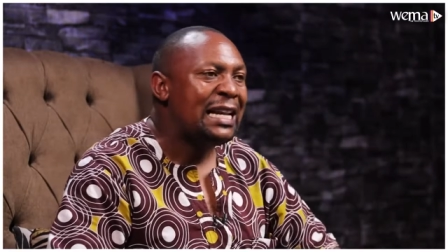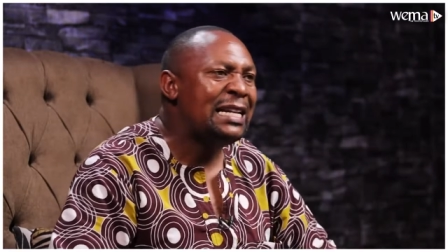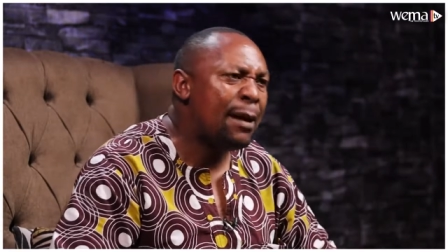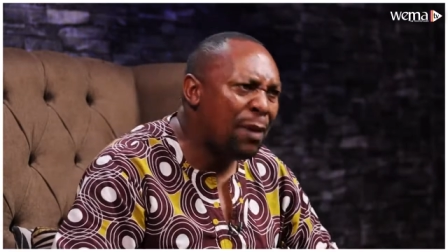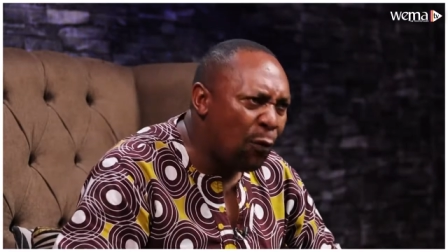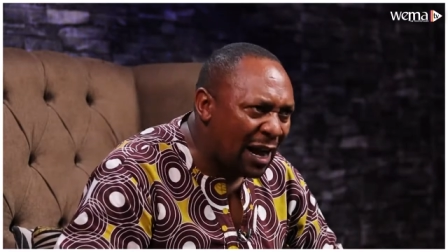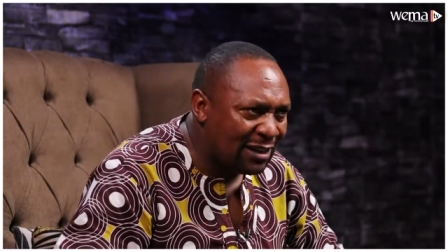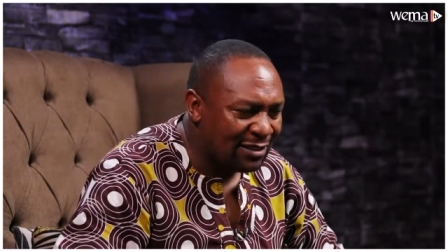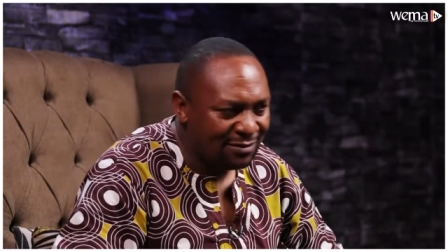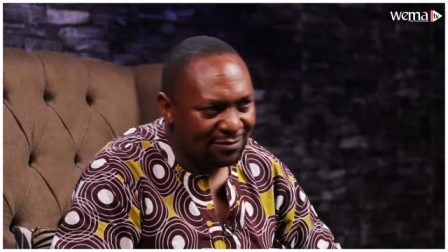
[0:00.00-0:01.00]
Number
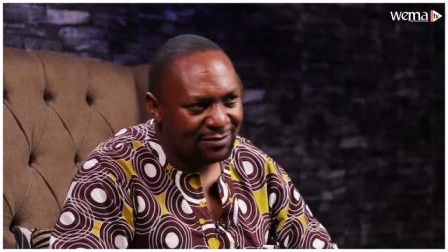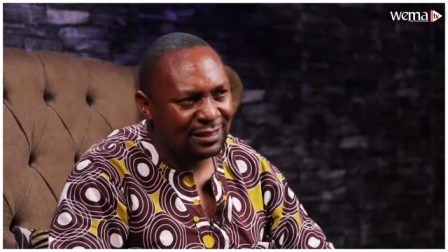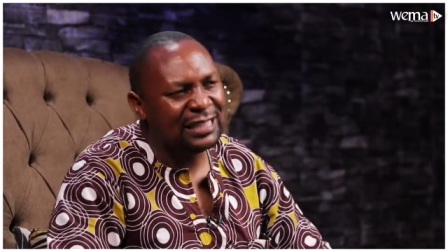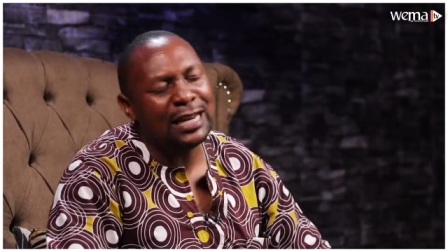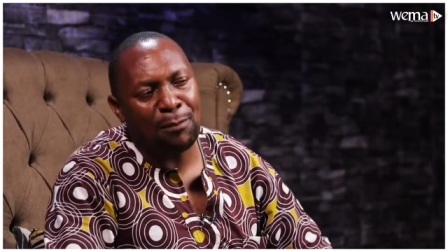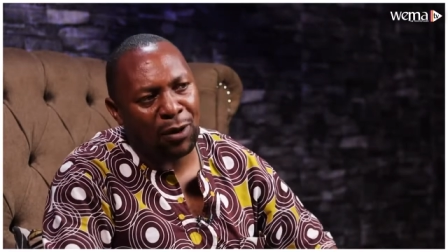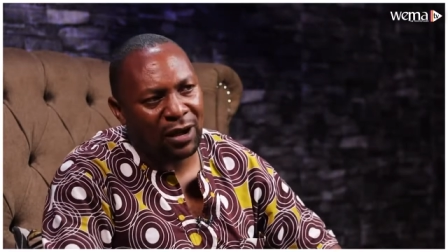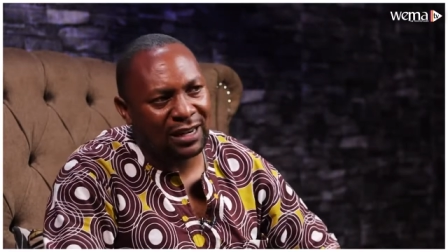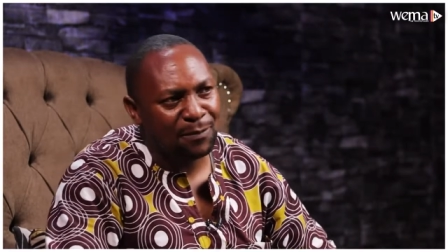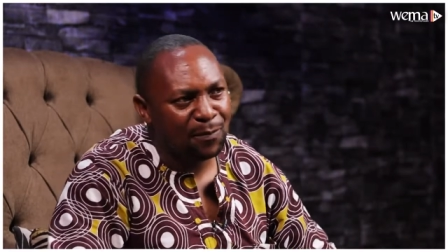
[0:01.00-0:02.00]
one, number
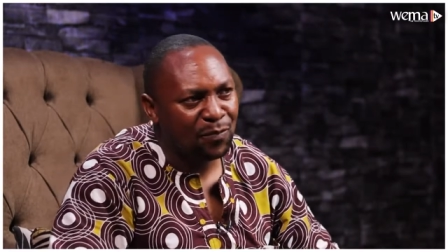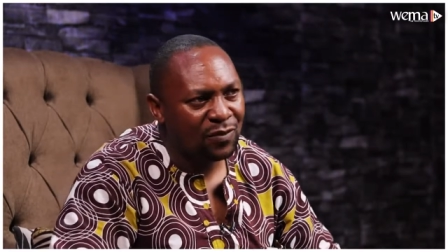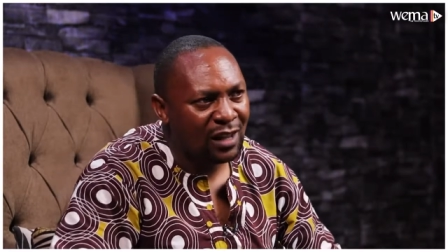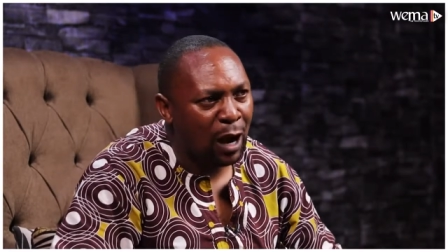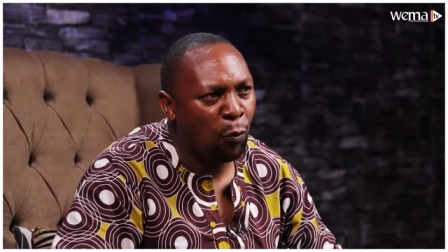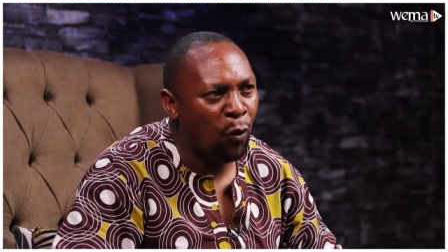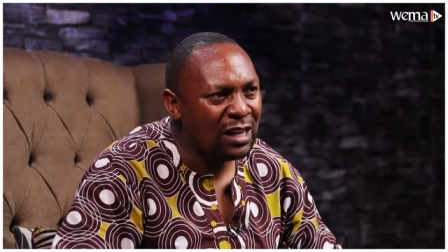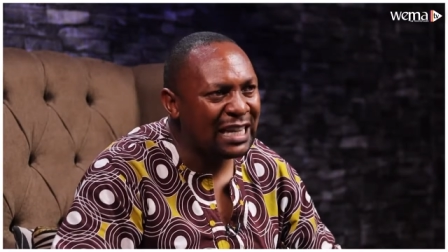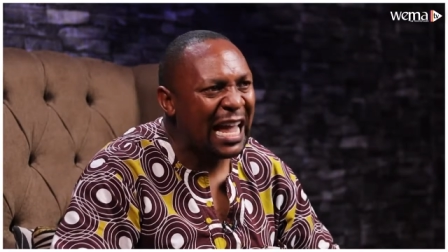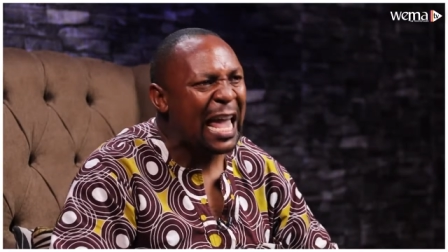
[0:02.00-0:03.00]
one, I
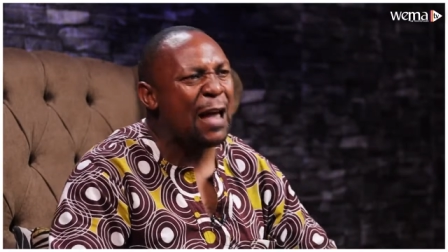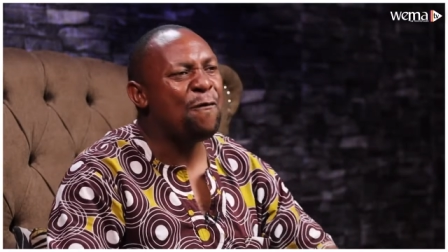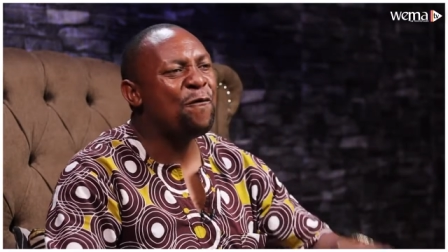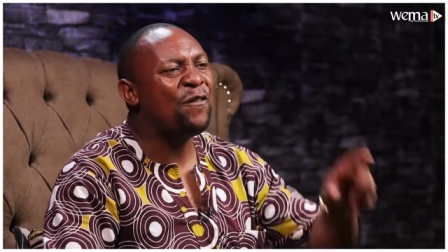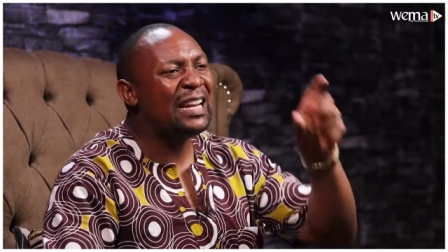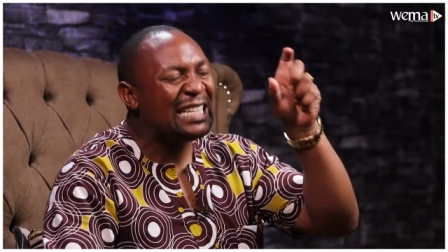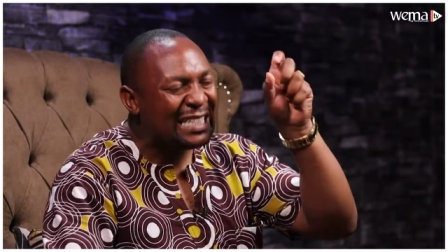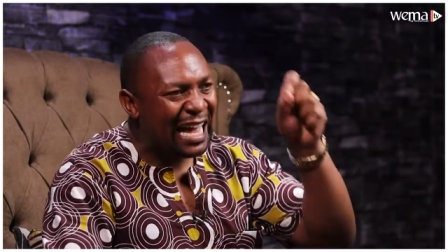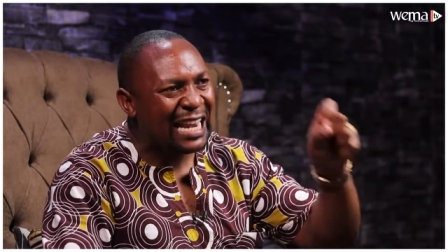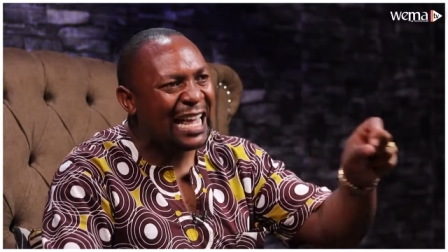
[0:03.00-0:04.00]
want every
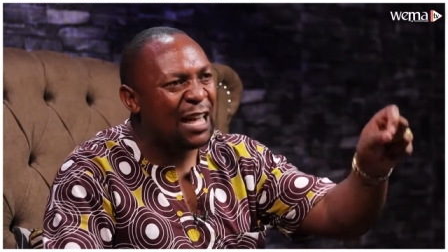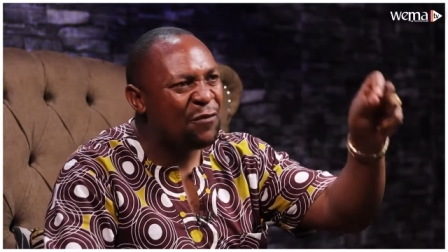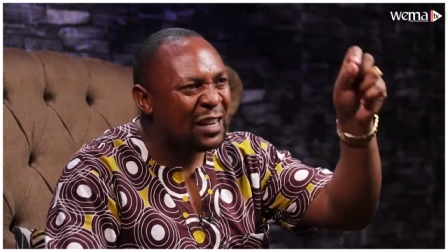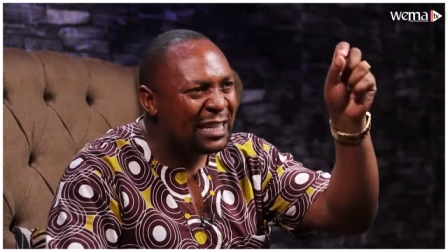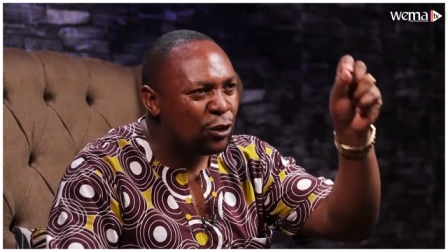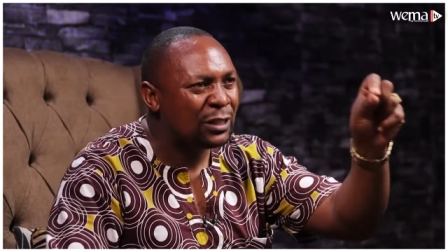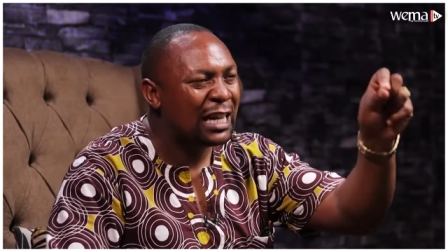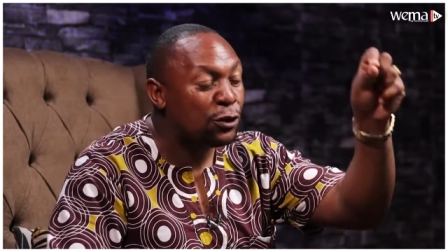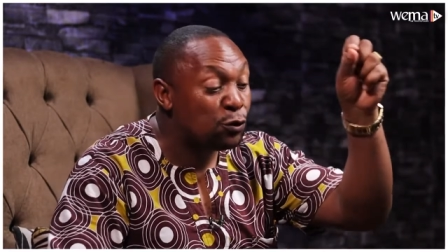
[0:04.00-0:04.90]
son, every daughter